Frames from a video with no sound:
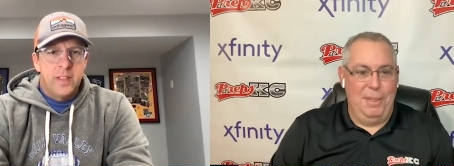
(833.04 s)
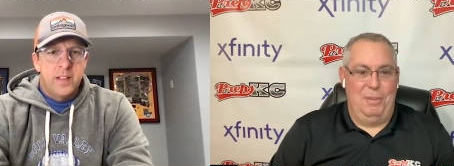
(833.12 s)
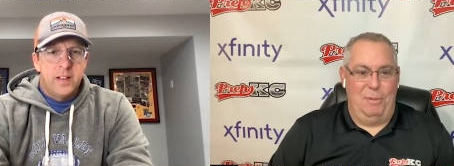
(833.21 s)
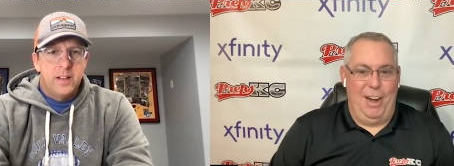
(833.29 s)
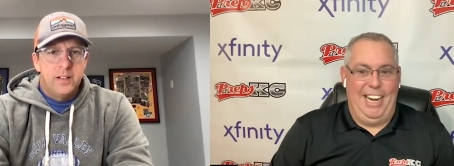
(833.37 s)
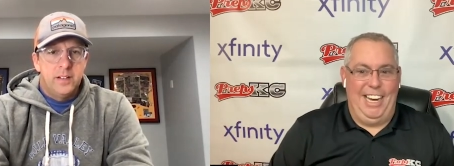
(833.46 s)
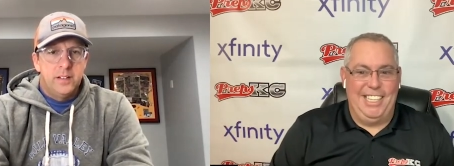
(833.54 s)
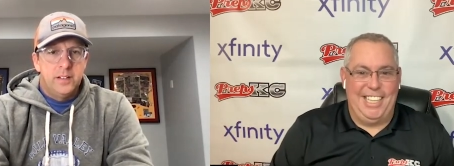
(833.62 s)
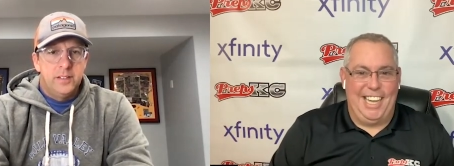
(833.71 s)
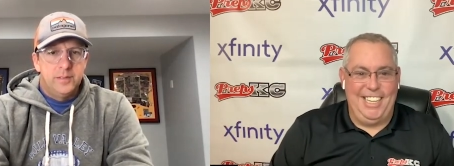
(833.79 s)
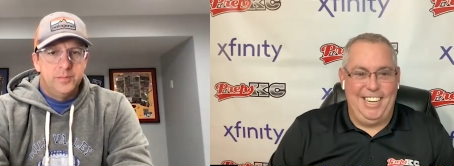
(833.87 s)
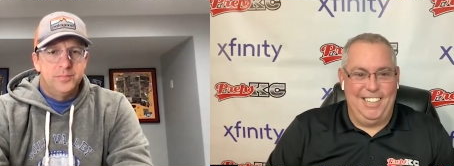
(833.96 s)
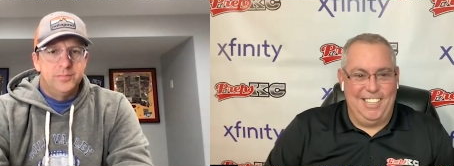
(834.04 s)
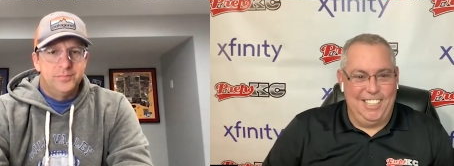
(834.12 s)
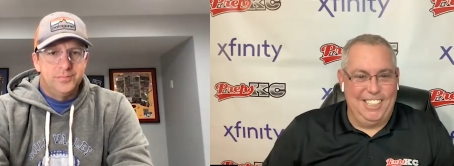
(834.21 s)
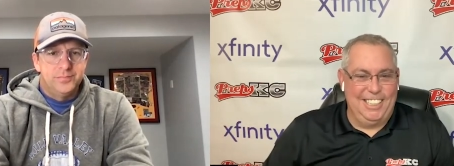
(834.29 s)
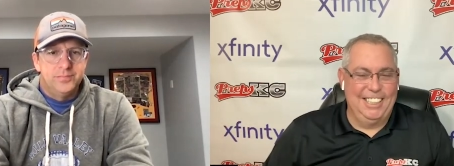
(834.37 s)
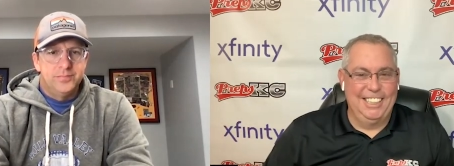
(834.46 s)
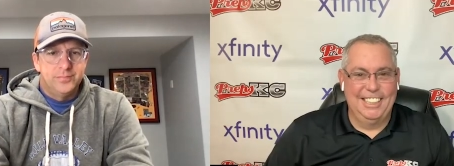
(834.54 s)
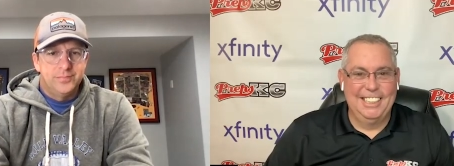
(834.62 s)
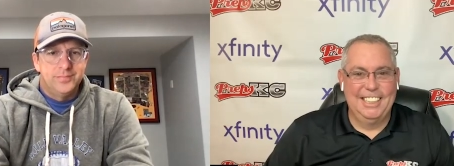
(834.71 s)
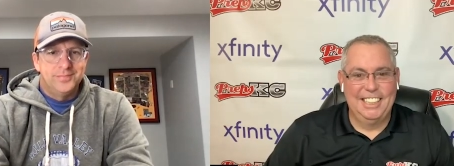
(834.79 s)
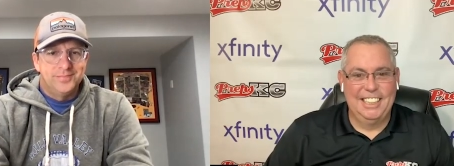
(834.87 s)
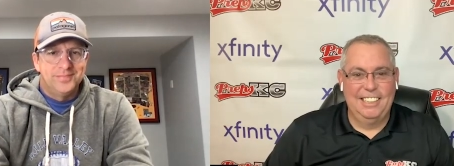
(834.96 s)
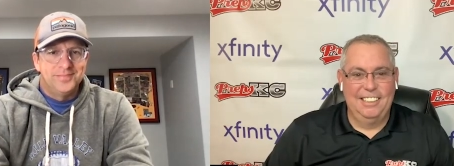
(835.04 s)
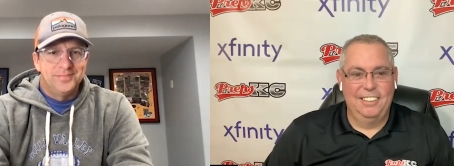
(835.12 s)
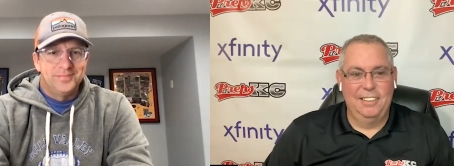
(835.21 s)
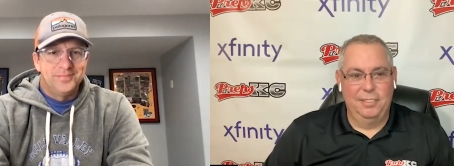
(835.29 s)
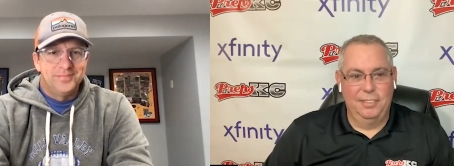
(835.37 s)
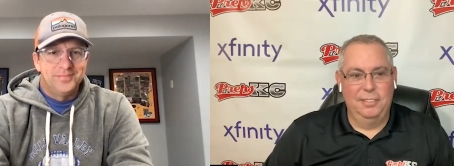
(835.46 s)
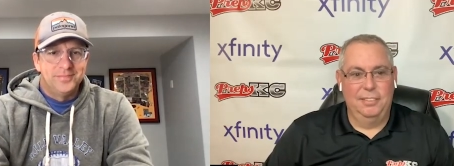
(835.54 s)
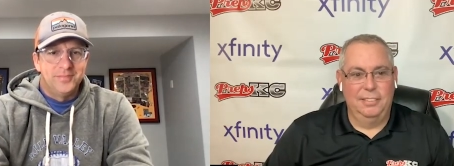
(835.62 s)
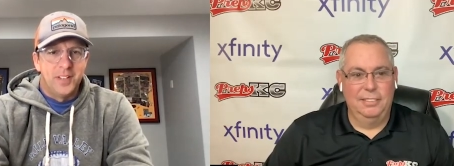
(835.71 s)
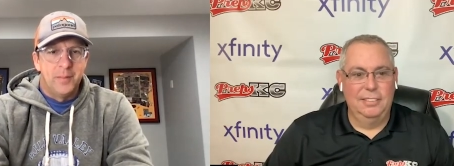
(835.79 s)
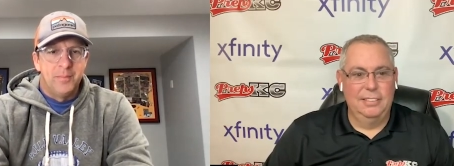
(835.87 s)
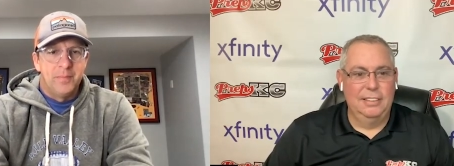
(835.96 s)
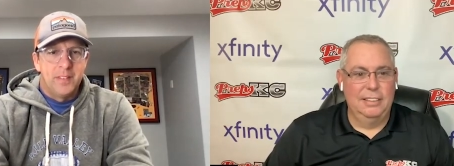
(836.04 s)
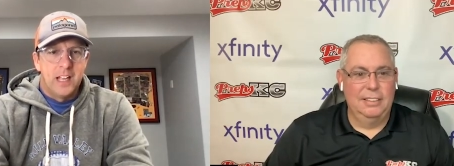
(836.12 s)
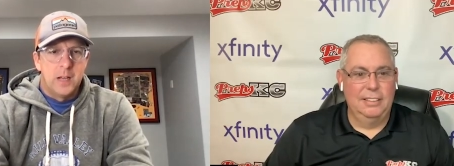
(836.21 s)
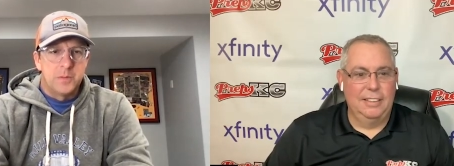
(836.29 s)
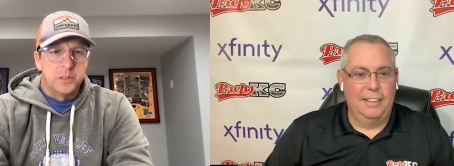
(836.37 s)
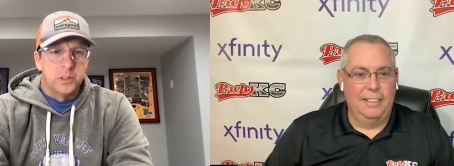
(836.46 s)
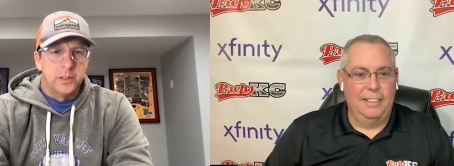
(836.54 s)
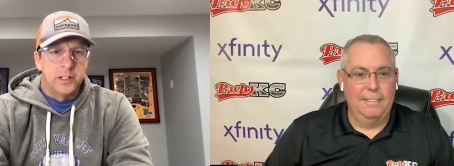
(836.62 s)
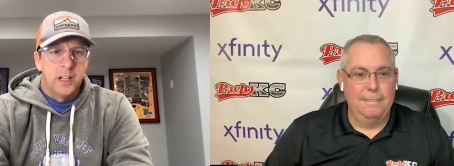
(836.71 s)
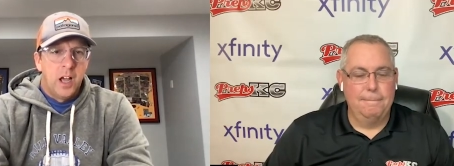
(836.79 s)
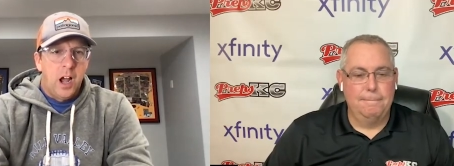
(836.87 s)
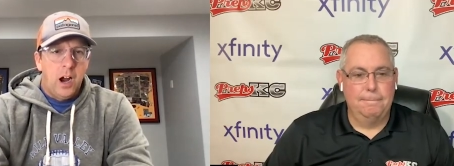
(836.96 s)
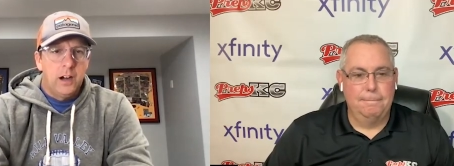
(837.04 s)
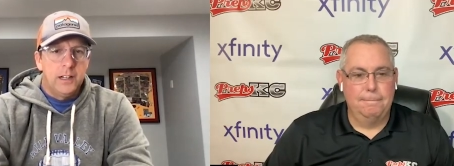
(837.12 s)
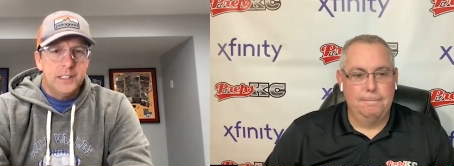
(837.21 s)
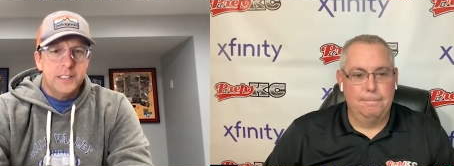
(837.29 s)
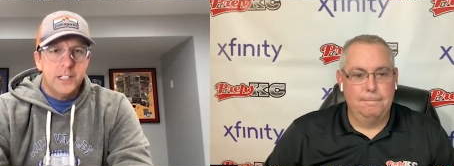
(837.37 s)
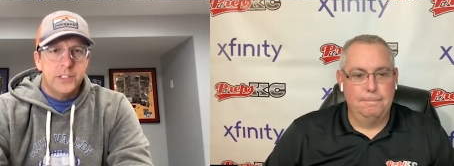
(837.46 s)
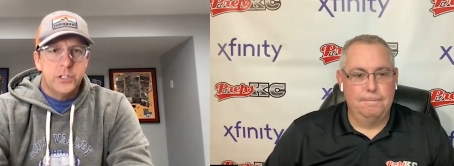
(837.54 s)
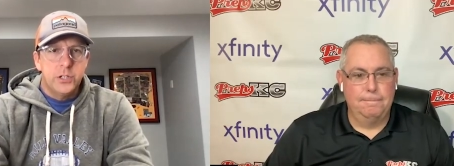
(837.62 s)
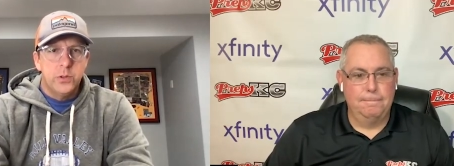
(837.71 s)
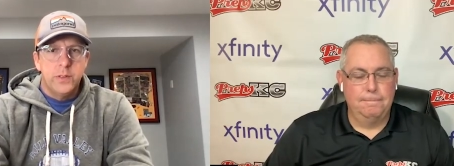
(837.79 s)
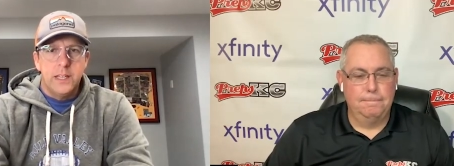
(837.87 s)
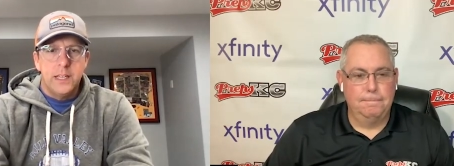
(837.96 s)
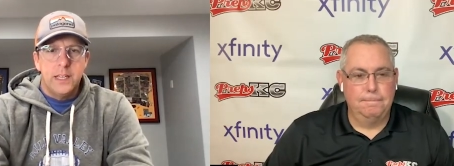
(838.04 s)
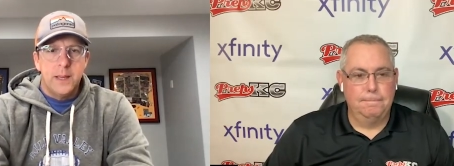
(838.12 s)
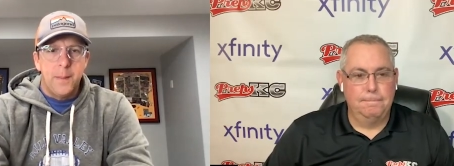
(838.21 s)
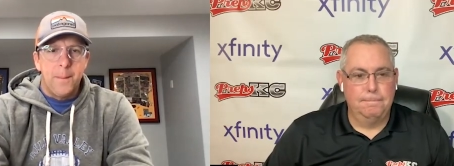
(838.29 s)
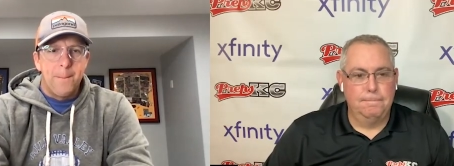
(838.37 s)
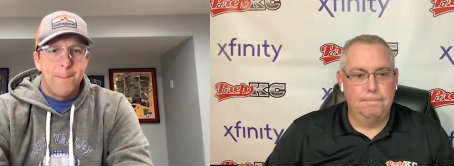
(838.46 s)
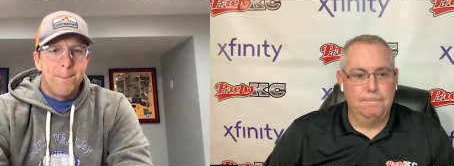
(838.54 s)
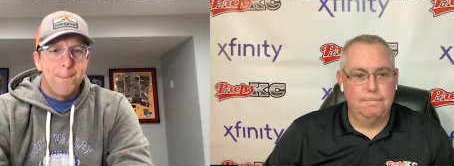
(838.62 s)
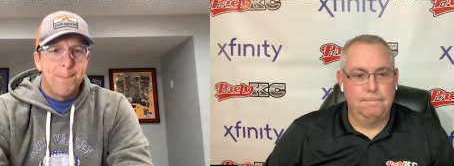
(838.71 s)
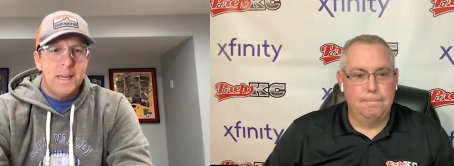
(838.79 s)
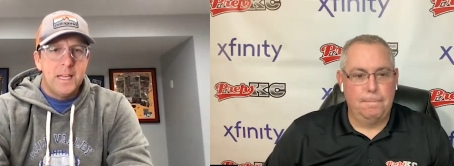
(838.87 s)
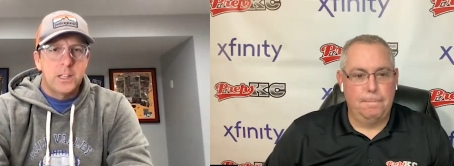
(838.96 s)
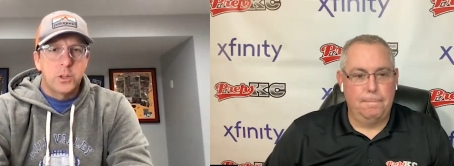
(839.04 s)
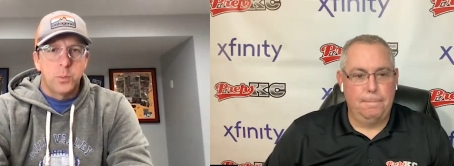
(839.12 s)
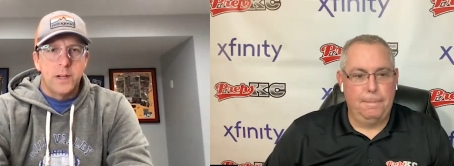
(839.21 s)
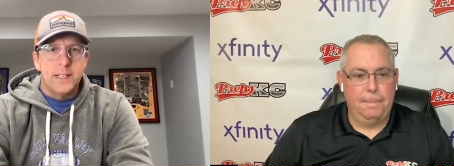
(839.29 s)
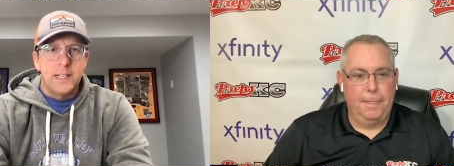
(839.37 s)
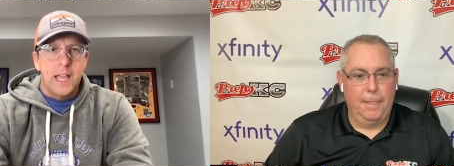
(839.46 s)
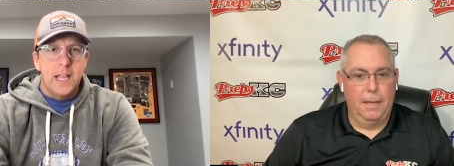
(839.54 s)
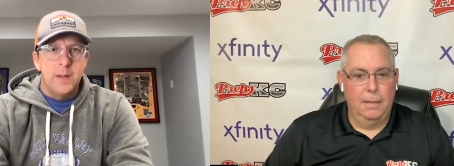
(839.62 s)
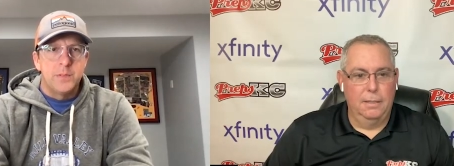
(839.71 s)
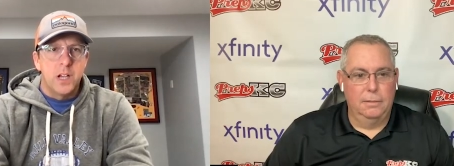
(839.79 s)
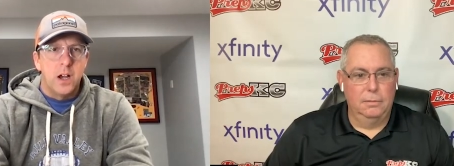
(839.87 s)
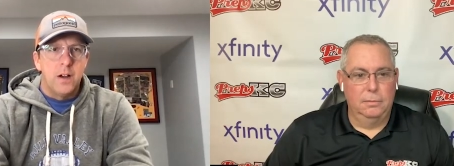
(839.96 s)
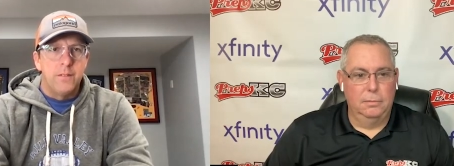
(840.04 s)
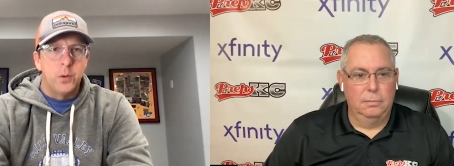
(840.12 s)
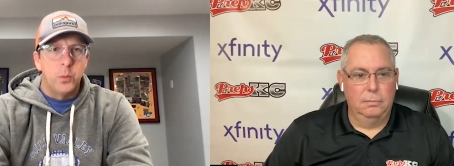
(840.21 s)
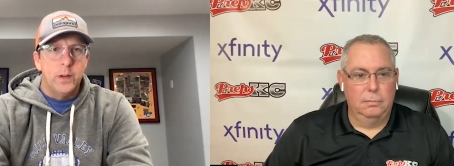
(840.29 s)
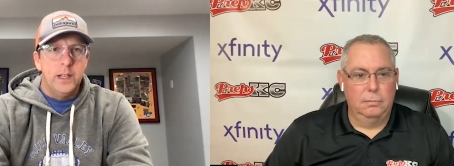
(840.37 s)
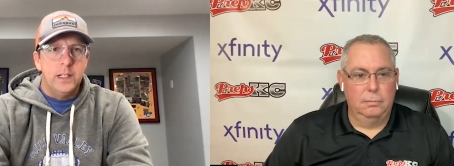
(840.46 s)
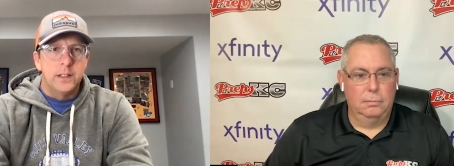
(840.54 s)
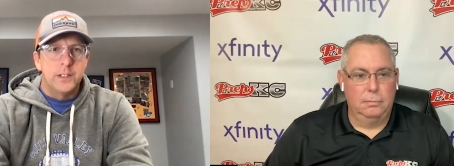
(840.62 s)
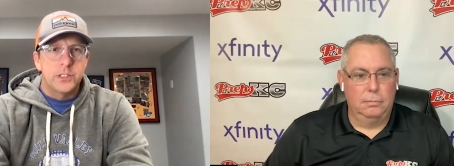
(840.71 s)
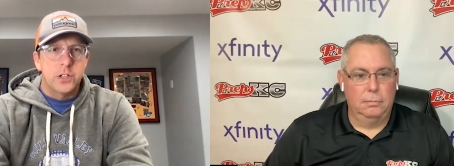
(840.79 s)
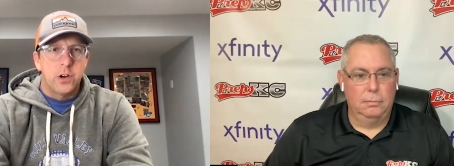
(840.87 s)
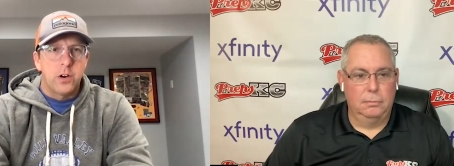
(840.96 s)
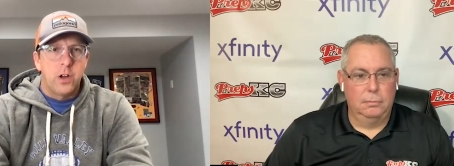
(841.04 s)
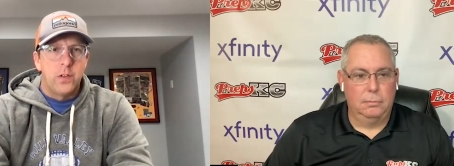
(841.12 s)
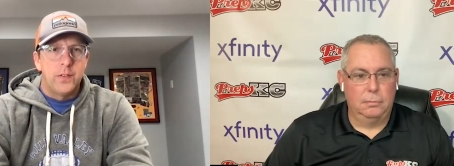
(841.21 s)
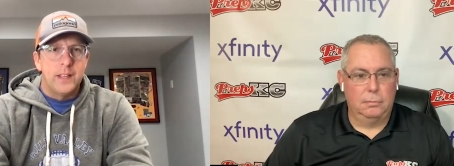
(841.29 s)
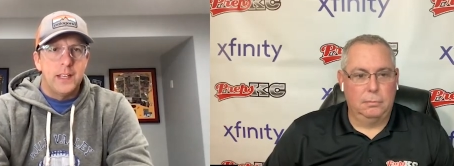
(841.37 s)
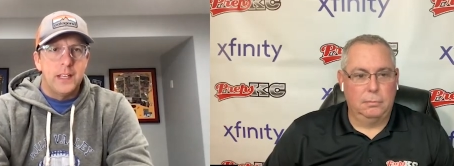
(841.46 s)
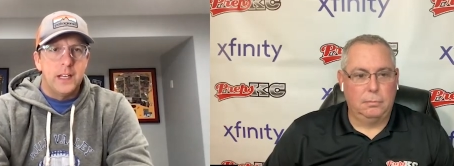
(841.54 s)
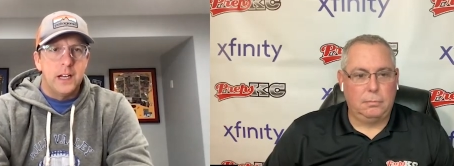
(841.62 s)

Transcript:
Speaker 1: them in the rankings that year.
Speaker 2: Yeah, absolutely. All right, let's get to the big three games of the week. And let's start on the